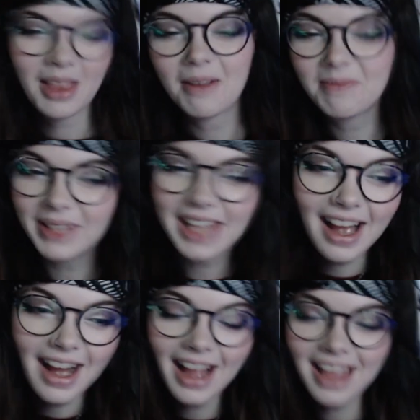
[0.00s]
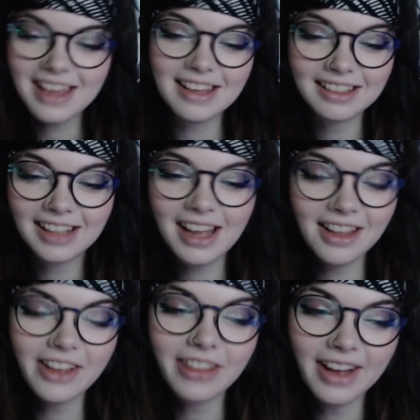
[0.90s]
yeah,
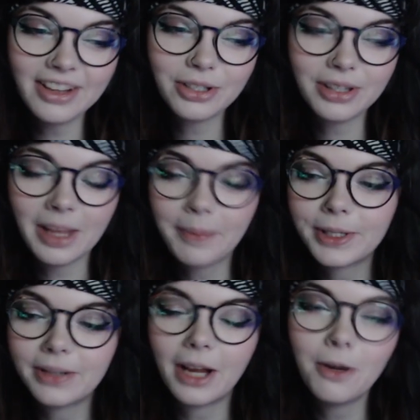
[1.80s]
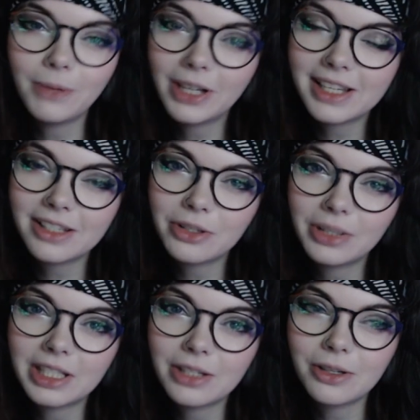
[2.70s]
I enjoyed the episode. I hope you guys
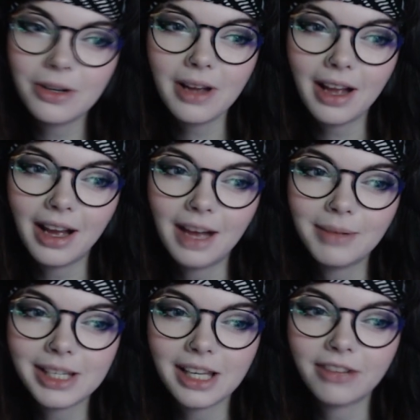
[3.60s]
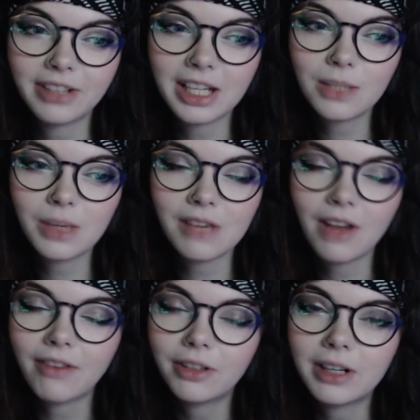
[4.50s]
enjoyed it too. I'm excited for next week. If
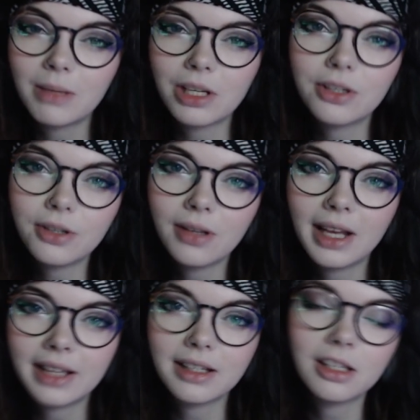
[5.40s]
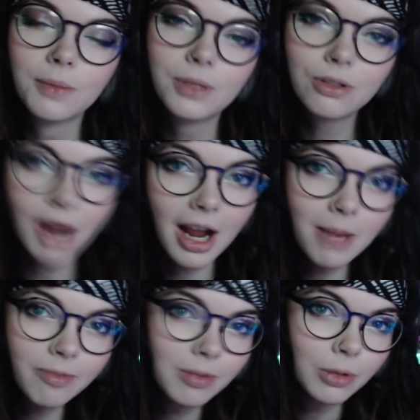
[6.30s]
you haven't already, make sure you like and
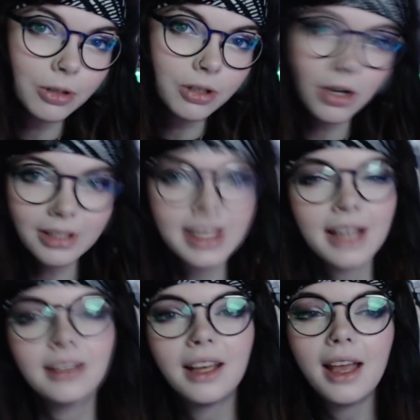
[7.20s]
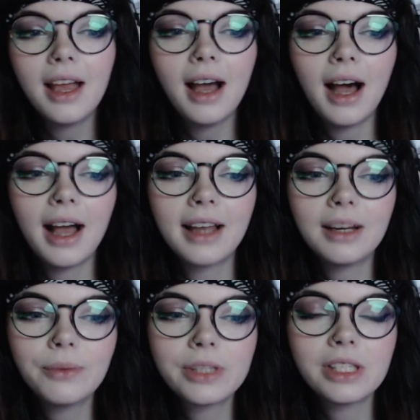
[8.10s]
subscribe for more content, and
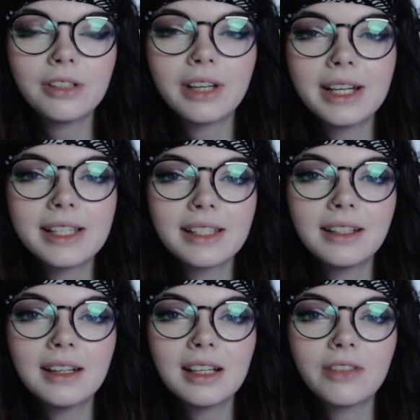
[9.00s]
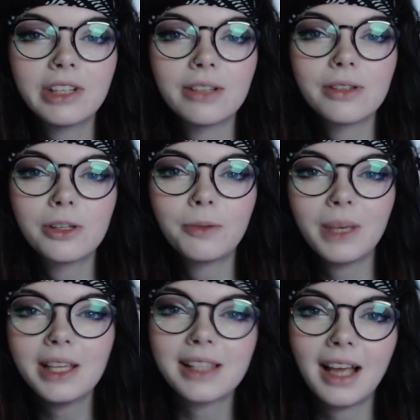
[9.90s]
I will see you guys in the next video. So
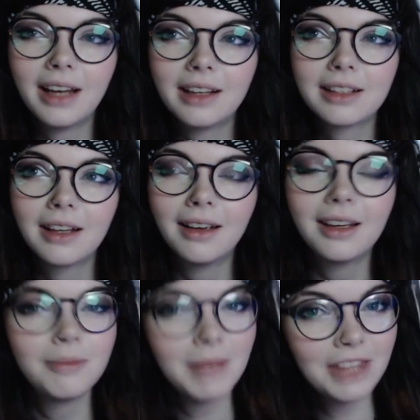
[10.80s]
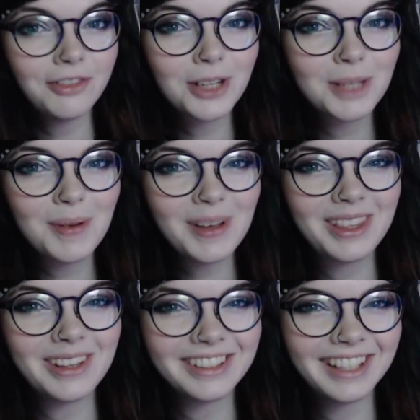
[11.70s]
peace, and may the force be
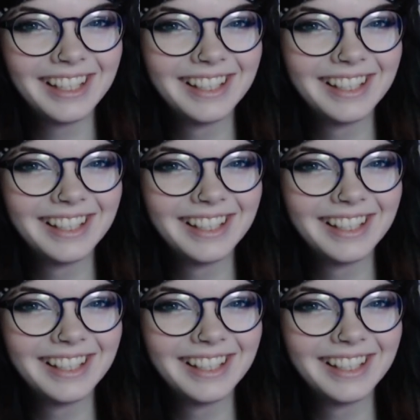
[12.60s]
with you.